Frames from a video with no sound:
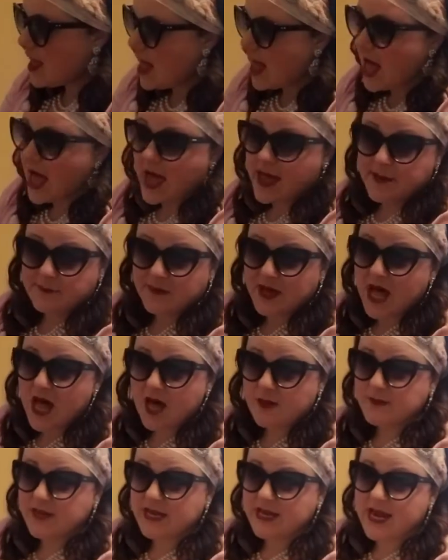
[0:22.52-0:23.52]
I'm
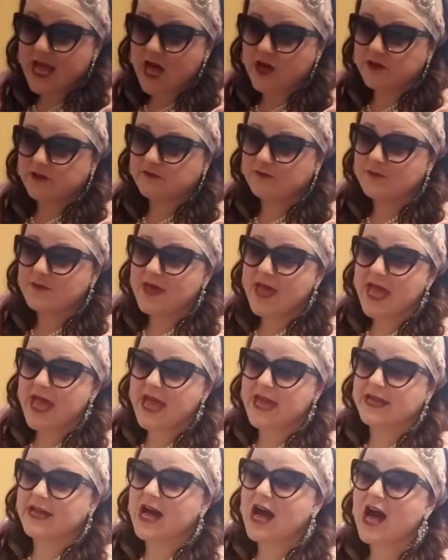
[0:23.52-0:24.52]
coming out of
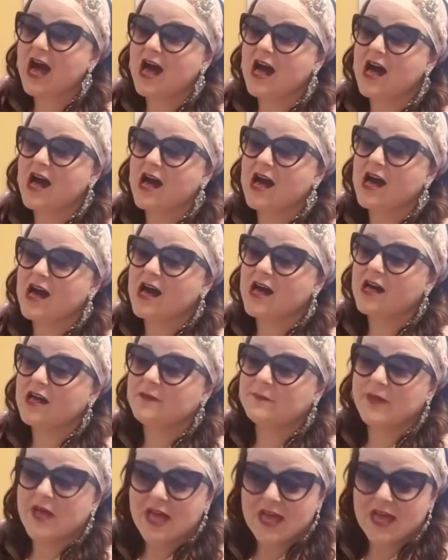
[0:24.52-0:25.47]
makeup,